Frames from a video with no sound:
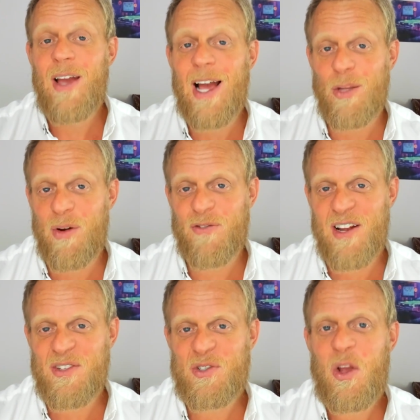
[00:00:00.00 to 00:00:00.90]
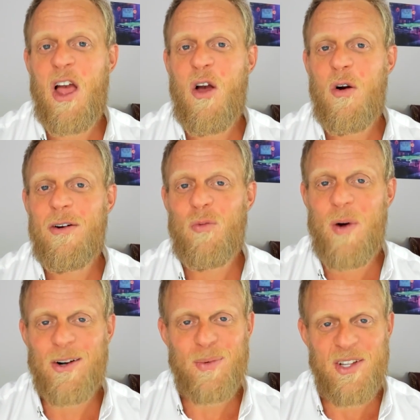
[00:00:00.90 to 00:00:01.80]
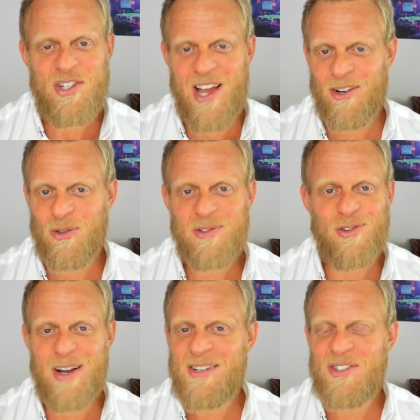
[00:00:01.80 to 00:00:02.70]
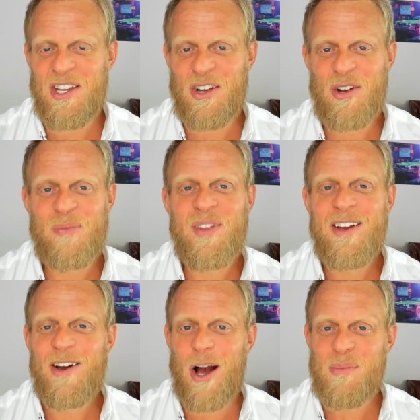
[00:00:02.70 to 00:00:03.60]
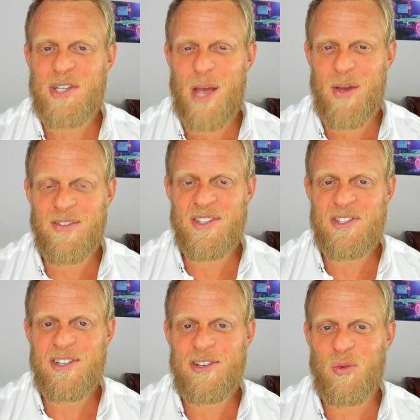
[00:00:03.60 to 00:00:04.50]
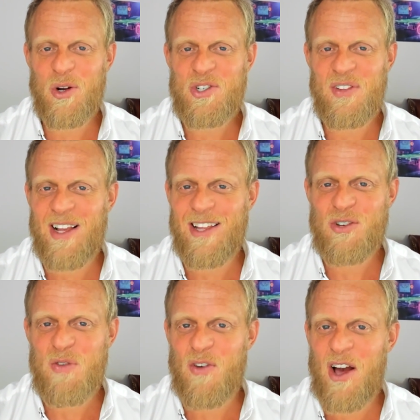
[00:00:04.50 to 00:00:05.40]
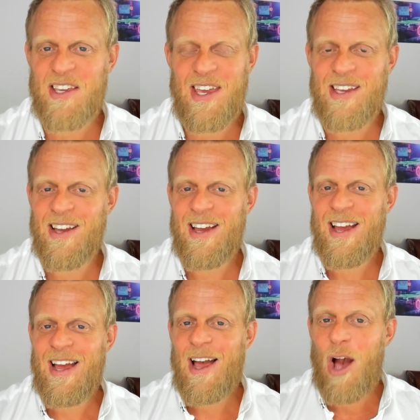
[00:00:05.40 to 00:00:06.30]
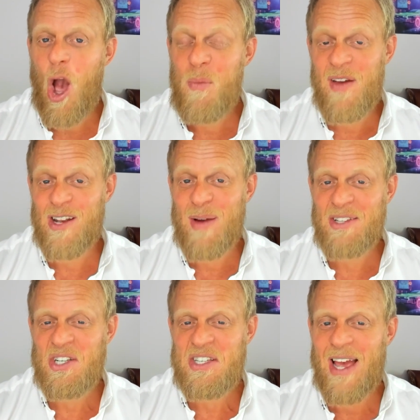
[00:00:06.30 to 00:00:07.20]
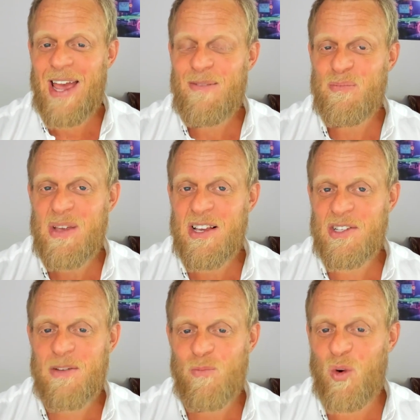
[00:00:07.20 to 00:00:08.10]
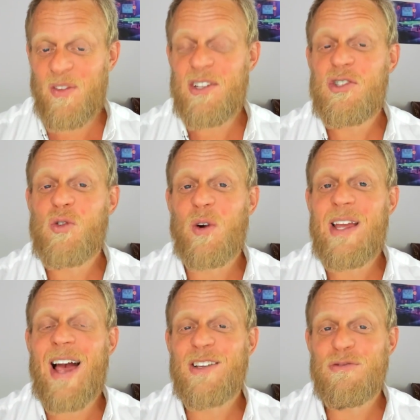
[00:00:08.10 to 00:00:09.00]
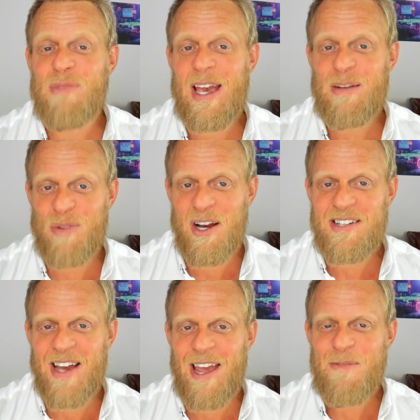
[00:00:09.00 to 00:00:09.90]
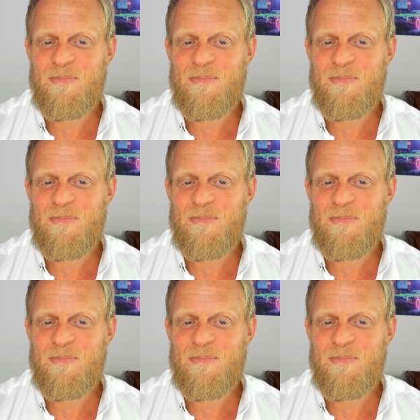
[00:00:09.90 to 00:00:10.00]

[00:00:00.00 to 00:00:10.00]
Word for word: Hello, my friends. Welcome to the channel. Great to see you. I'm Sam Evans. You're watching The Electric Viking. Hope you had an amazing day because, well, this story has made my day.